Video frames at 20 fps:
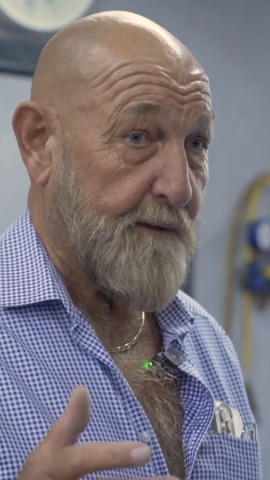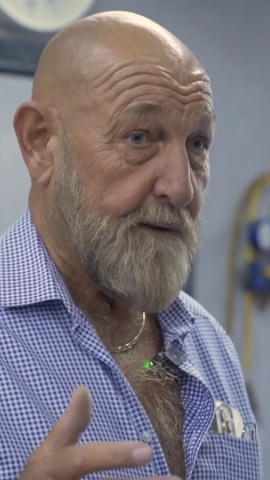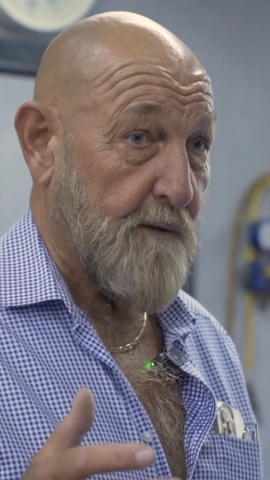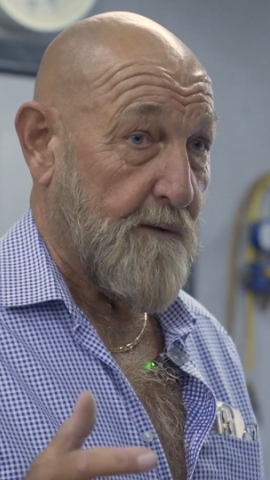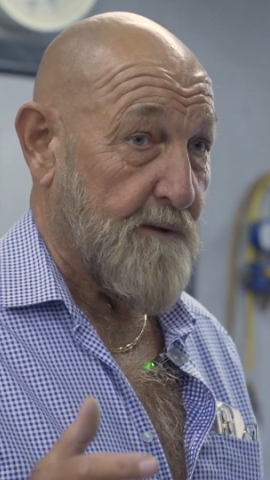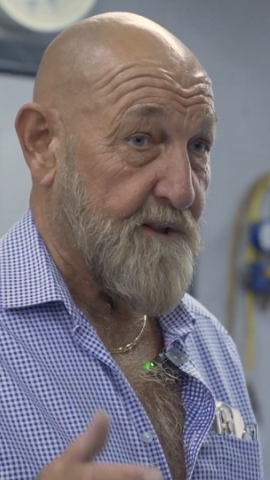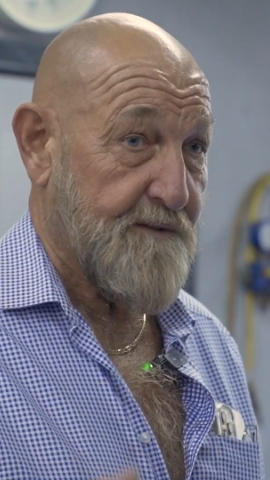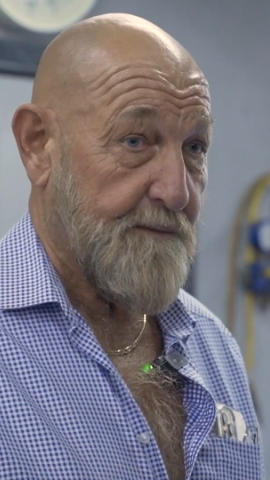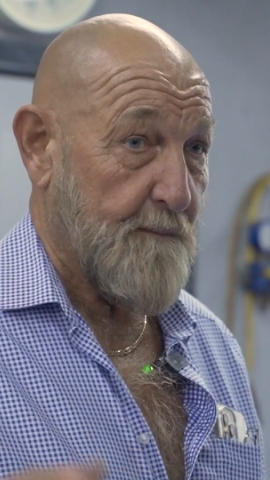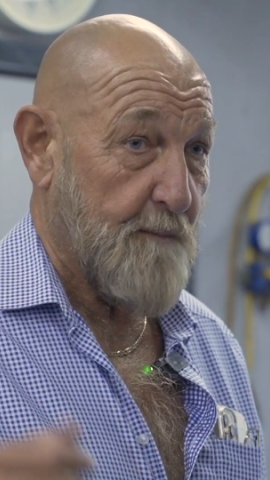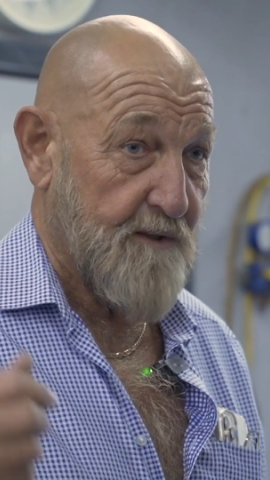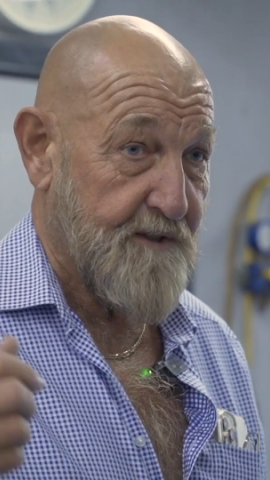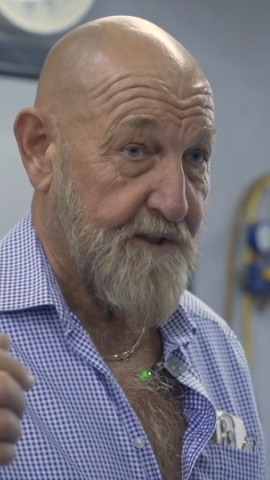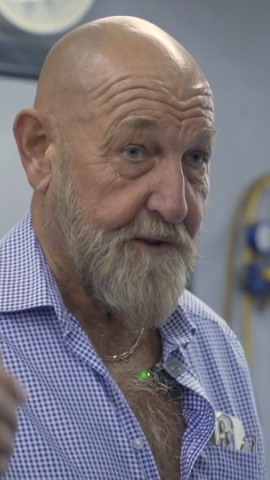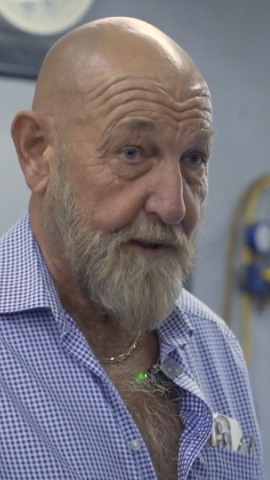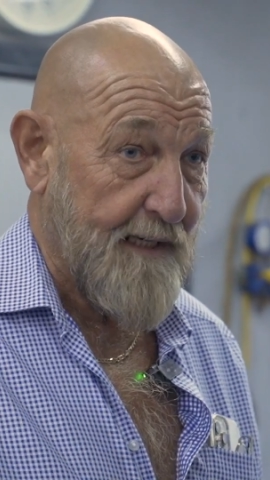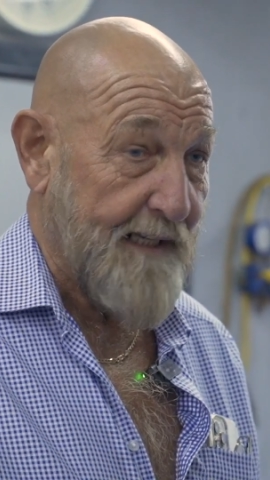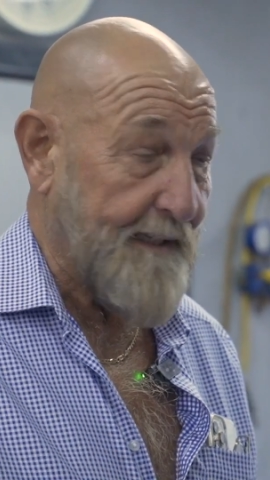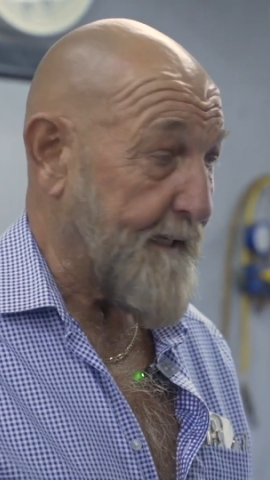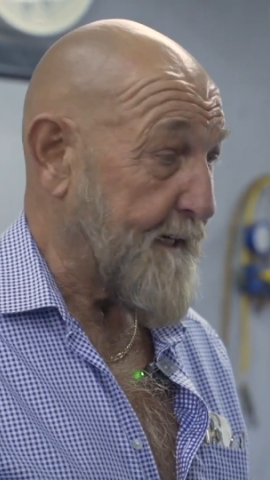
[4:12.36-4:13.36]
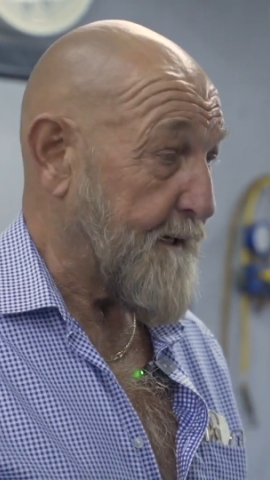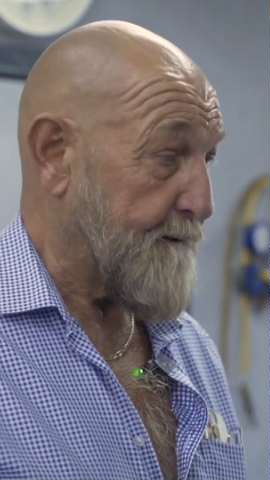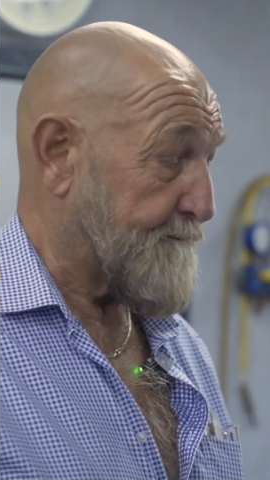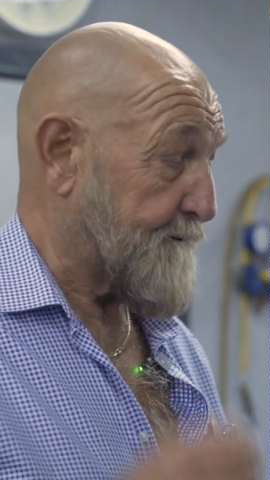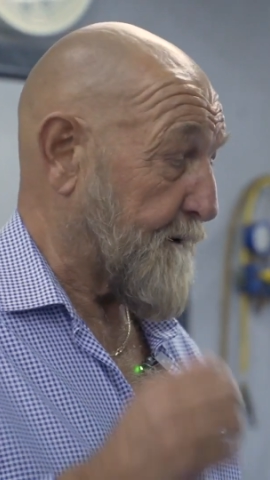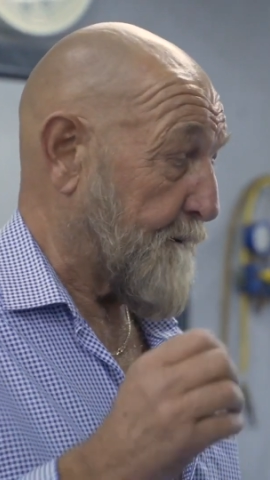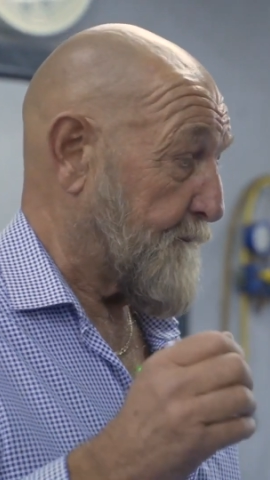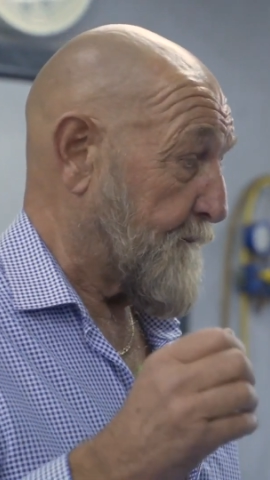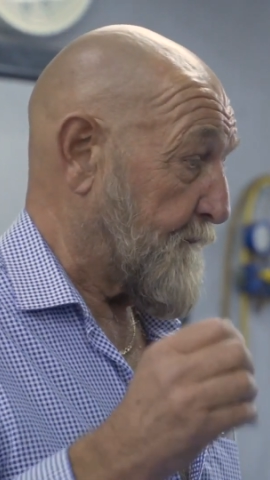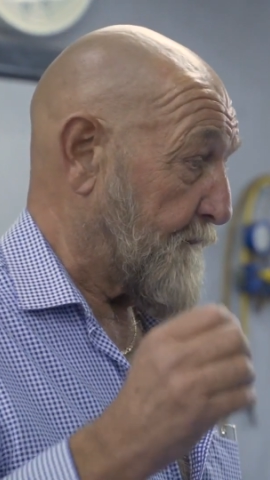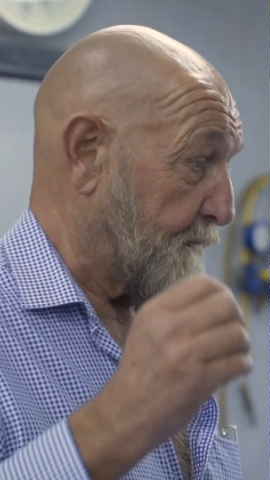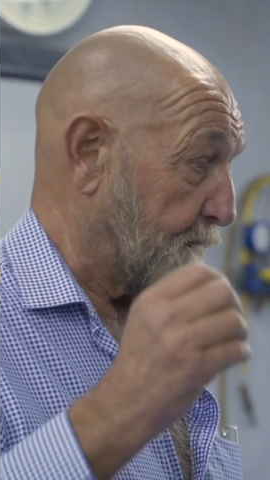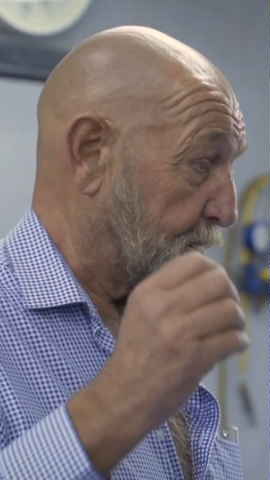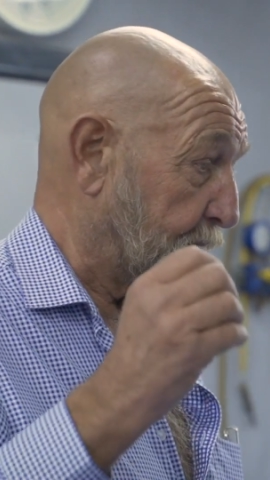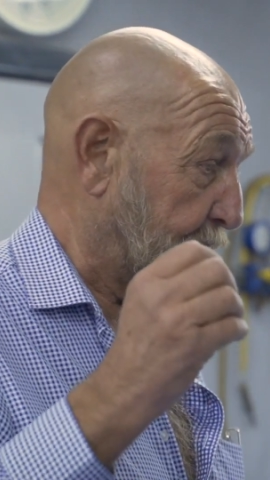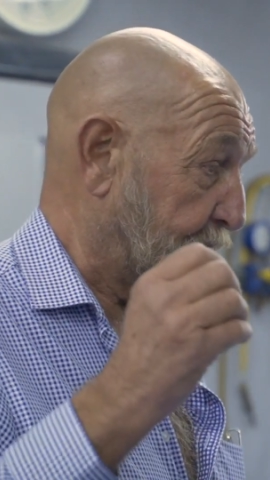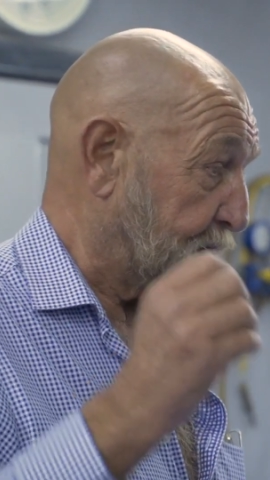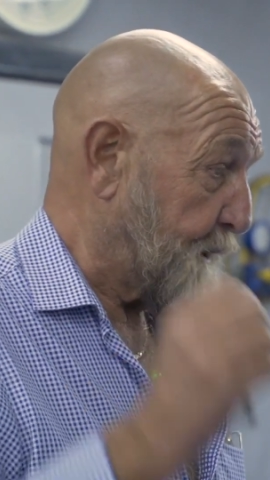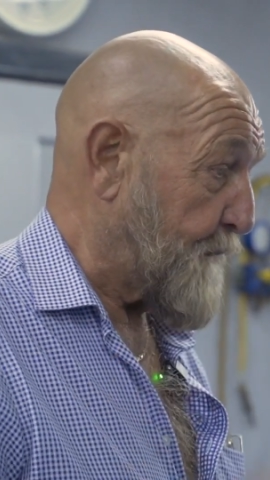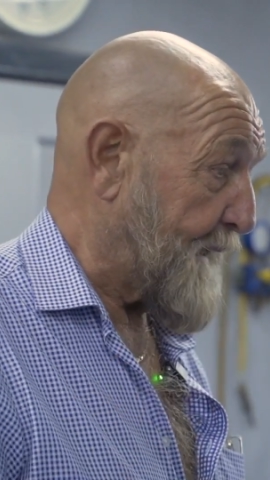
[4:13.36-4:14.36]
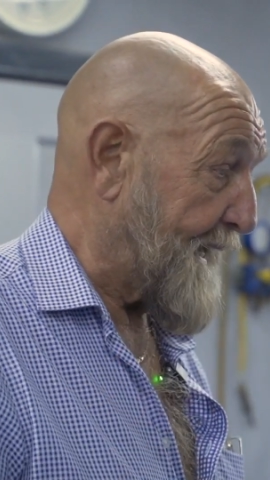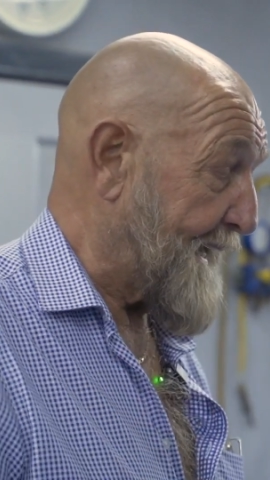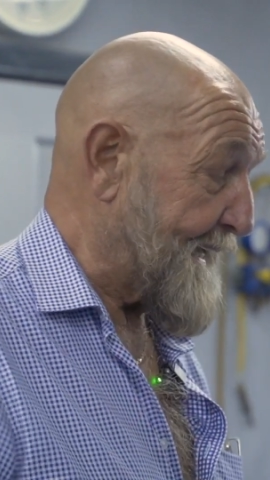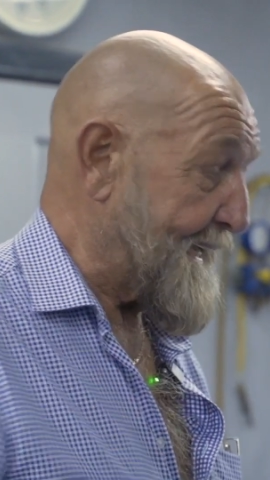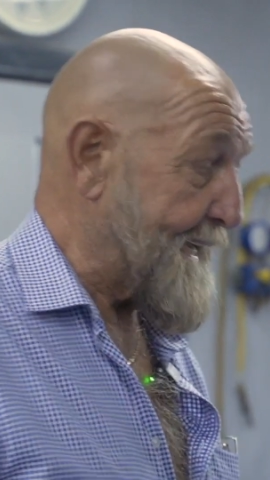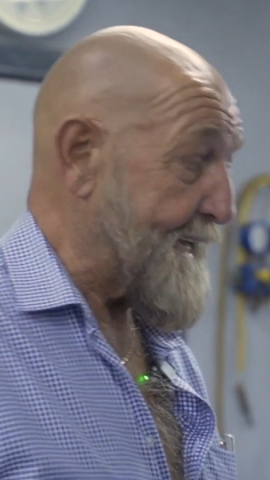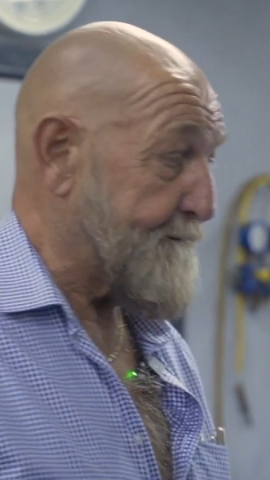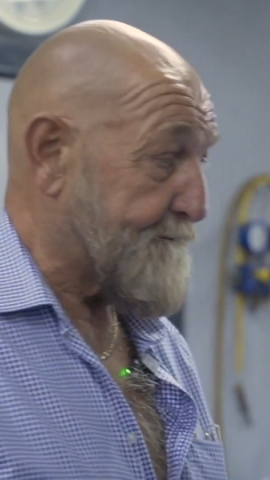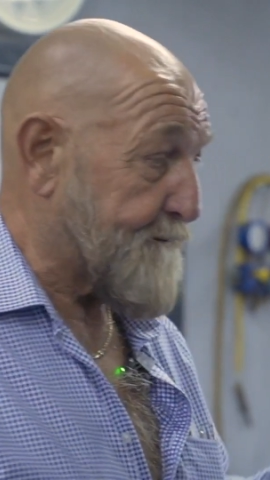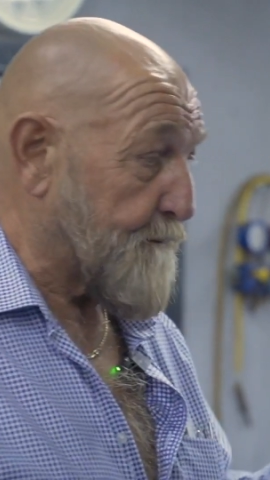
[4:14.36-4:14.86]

calls from Australia, from UAE,